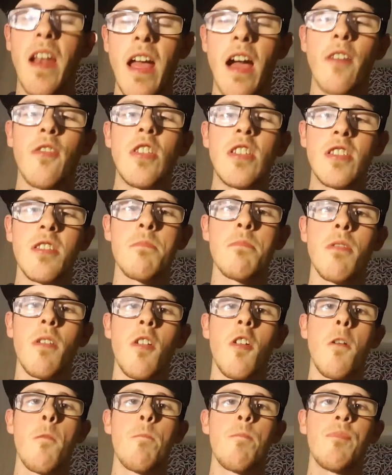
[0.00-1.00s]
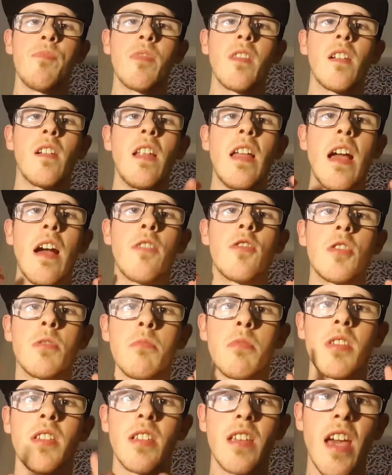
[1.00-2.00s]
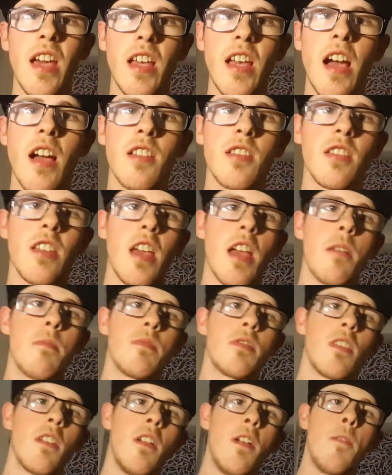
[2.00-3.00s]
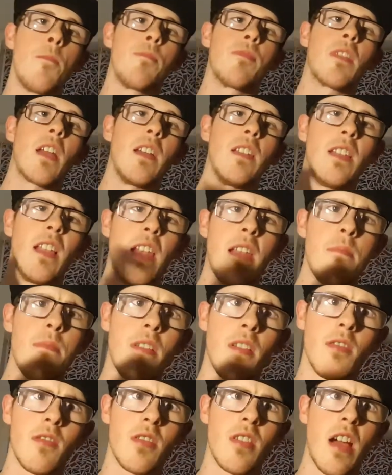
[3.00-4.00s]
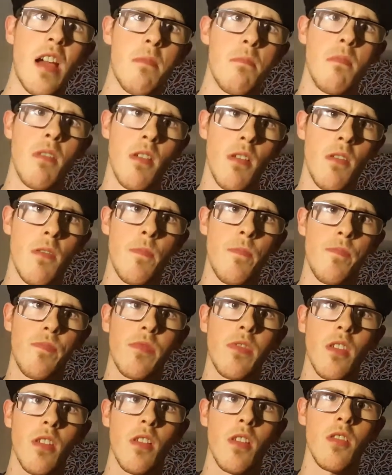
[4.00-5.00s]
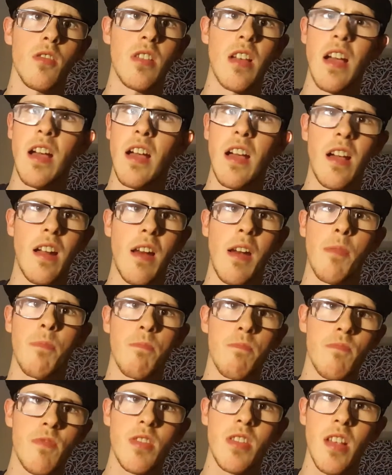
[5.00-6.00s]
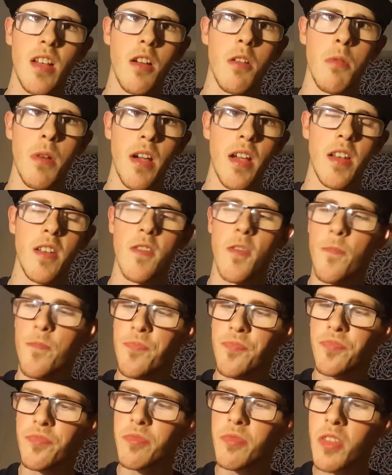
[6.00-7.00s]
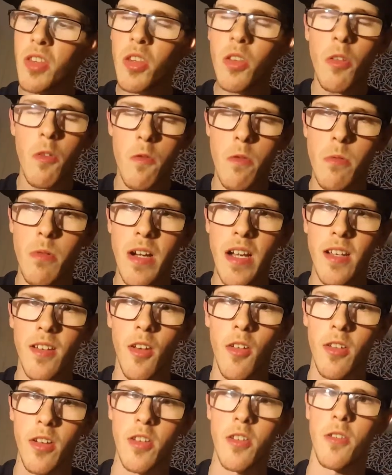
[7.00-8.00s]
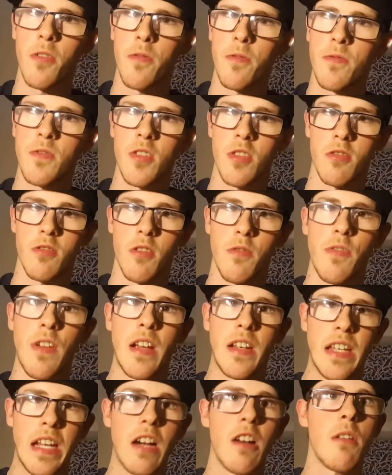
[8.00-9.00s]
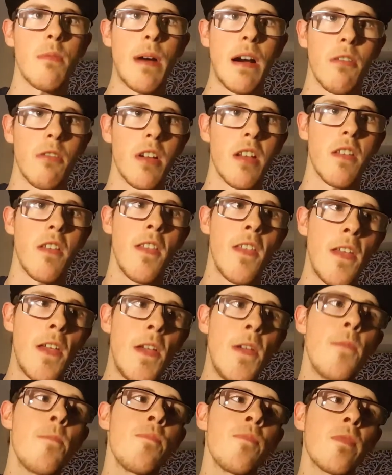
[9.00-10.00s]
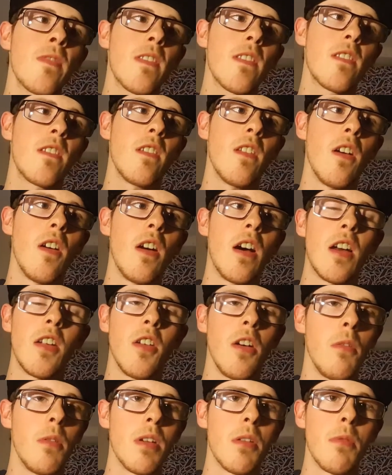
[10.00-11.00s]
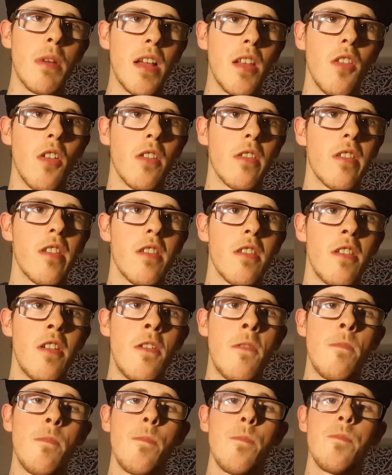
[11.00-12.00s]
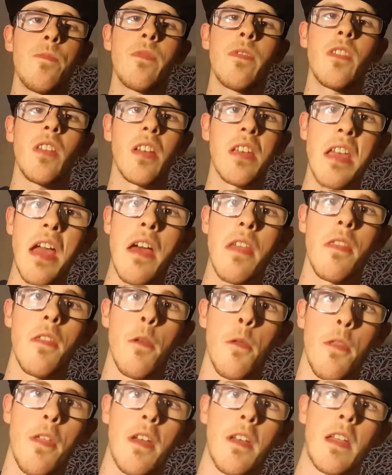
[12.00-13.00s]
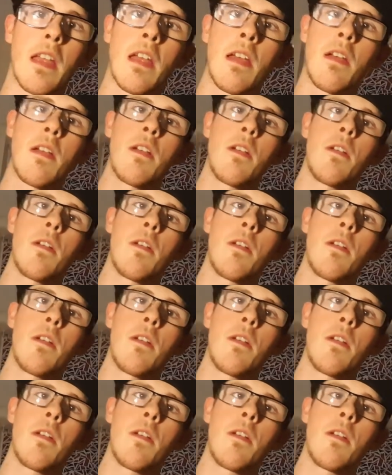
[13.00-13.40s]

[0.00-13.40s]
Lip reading: let it have its support. Let it have some kick-ass games. And let it be on time. Because I'm sick of waiting. I waited long enough just to find out about it. So, I don't want to wait longer to get the thing.